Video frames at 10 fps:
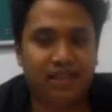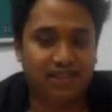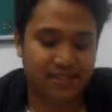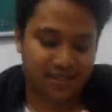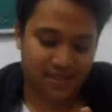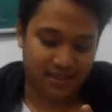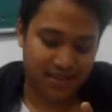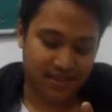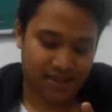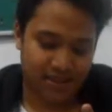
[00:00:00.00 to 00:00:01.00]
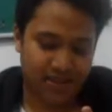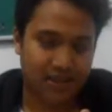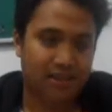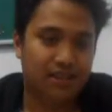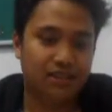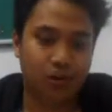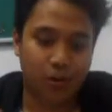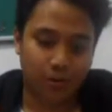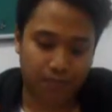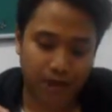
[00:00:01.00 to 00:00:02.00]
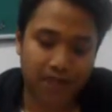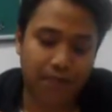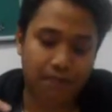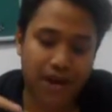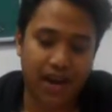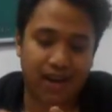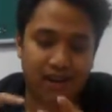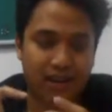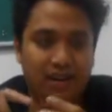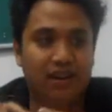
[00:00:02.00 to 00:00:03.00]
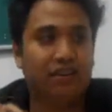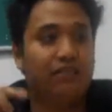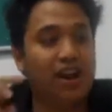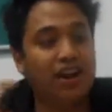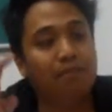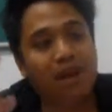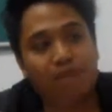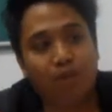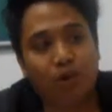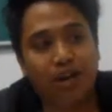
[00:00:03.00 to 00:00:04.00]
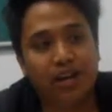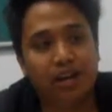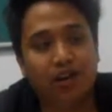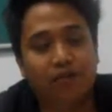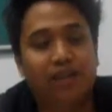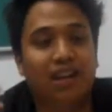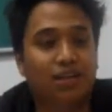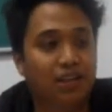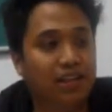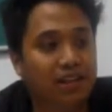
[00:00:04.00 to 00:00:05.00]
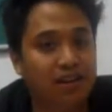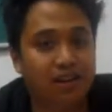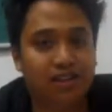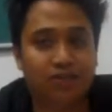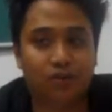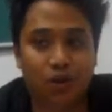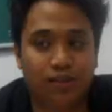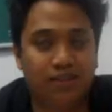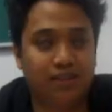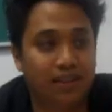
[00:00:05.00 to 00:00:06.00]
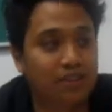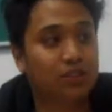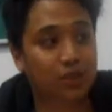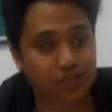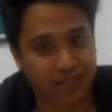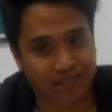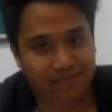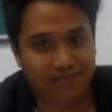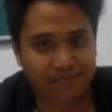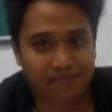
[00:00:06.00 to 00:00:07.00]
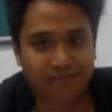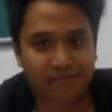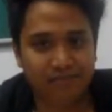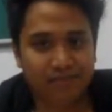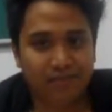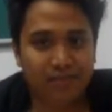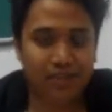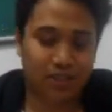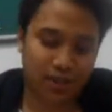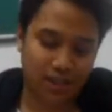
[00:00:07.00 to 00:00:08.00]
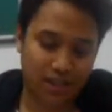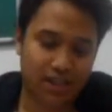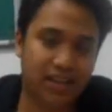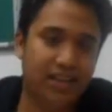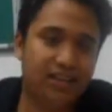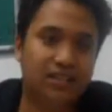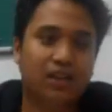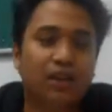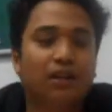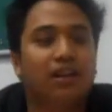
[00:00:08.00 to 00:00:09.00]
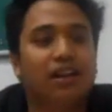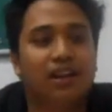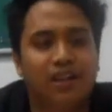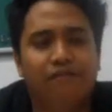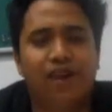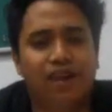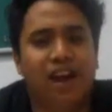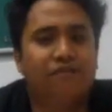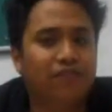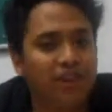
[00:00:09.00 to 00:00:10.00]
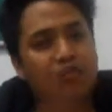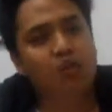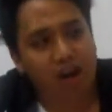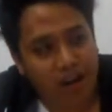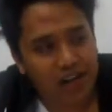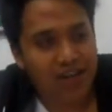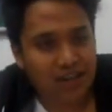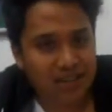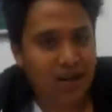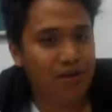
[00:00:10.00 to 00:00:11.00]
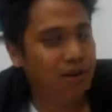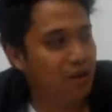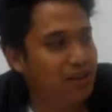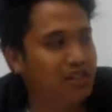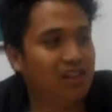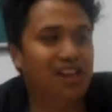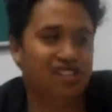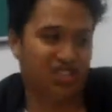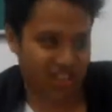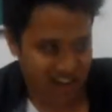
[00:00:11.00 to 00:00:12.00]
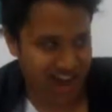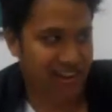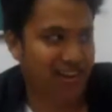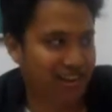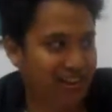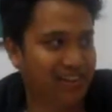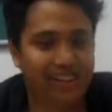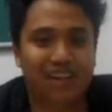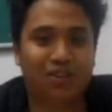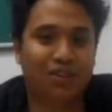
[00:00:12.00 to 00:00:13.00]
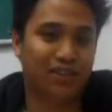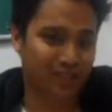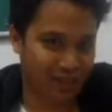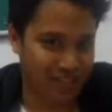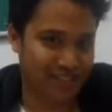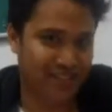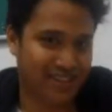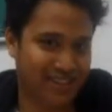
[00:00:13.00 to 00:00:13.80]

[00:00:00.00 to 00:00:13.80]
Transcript: Yes. So, but the very main point of the electric guitar is of course the distortion. Distortion is that very heavy rock guitar sound you always hear, like that is called distortion.